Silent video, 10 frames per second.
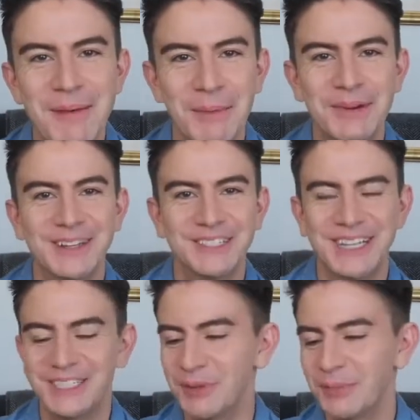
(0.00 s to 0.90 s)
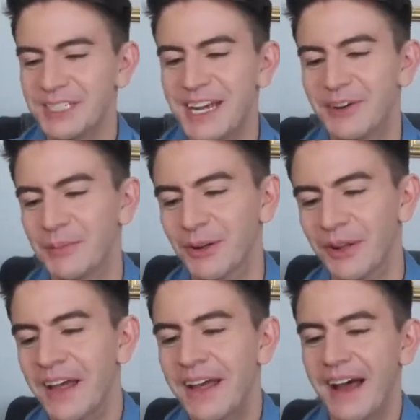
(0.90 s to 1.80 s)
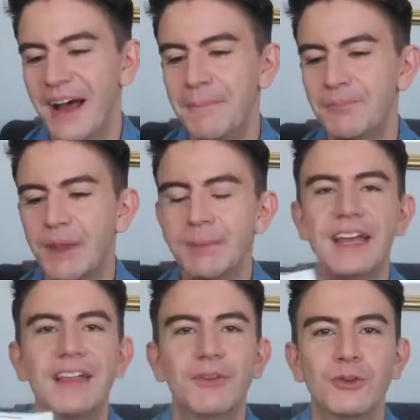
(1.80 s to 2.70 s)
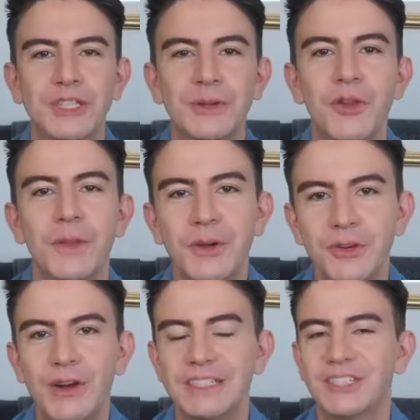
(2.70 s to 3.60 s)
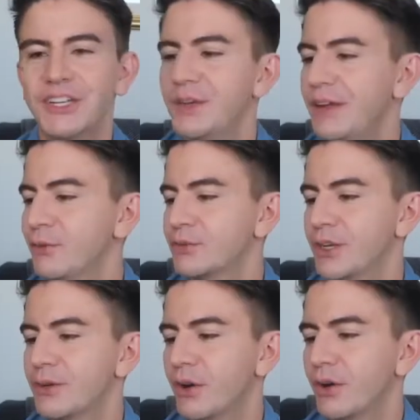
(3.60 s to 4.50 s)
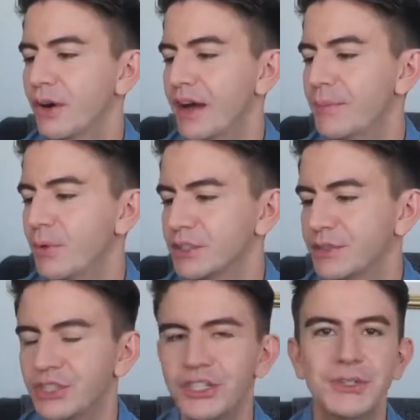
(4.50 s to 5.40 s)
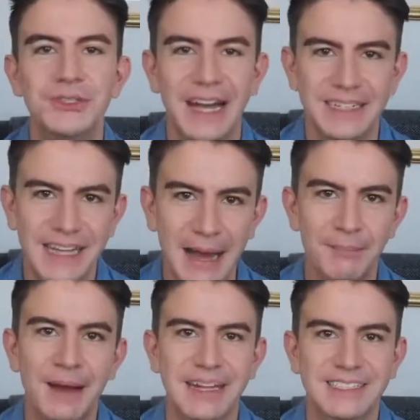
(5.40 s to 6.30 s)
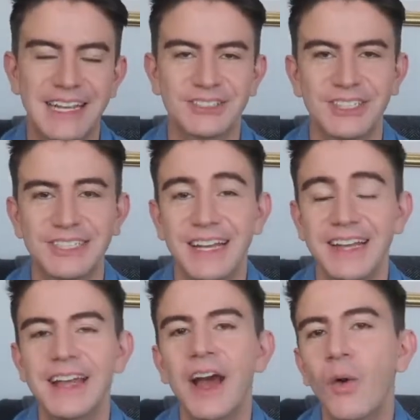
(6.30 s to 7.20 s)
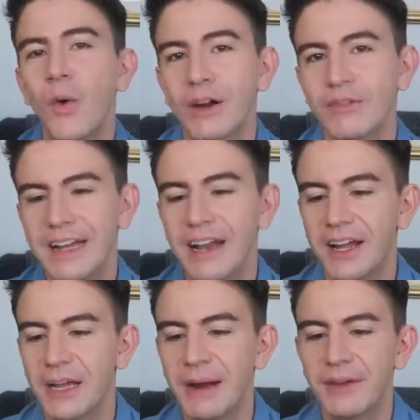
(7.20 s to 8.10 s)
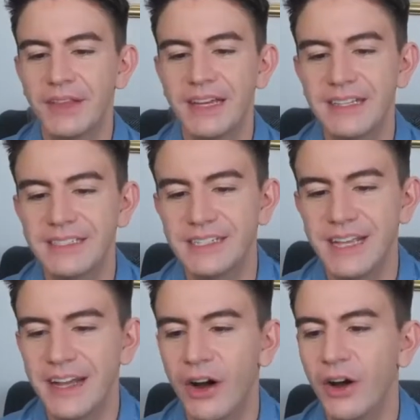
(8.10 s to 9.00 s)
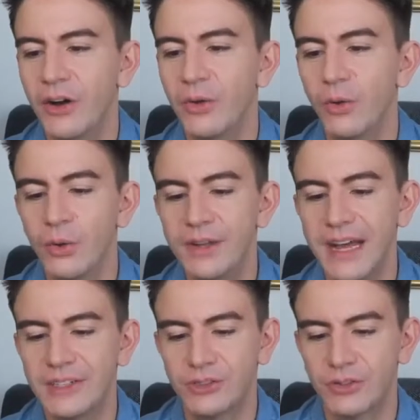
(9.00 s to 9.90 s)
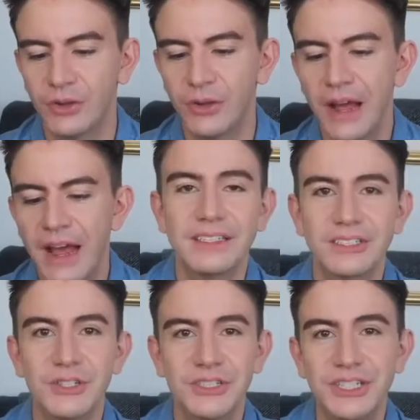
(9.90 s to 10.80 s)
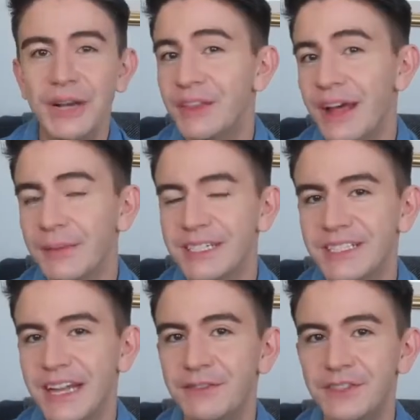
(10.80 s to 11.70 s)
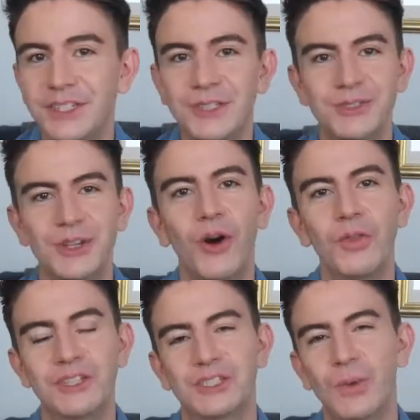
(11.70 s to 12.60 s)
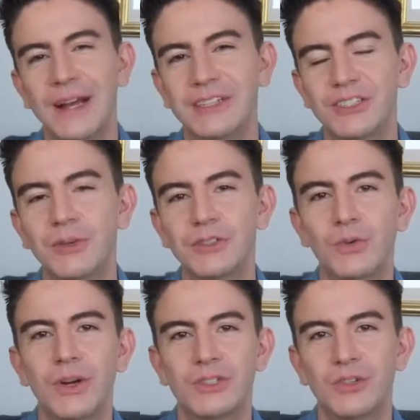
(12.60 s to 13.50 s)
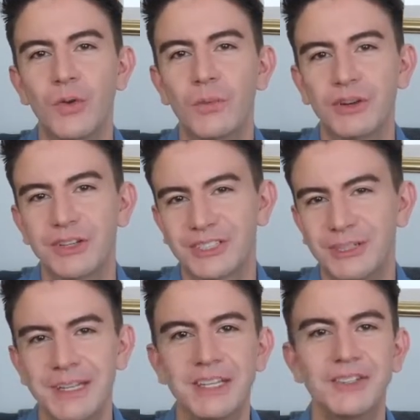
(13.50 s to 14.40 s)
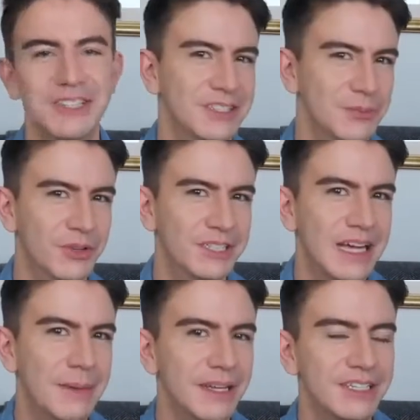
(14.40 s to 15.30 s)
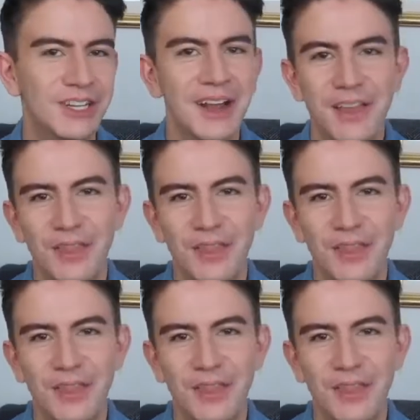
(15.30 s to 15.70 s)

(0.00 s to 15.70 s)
my pronunciation will be terrible. But yeah, they've also got the Boot Rescue, they've also got ones for shoes and handbags, as I say. What I really like about these is they are all natural. It's good to know that they'll be safe to use on the suede, because I wasn't quite sure what products to be using. I didn't want to damage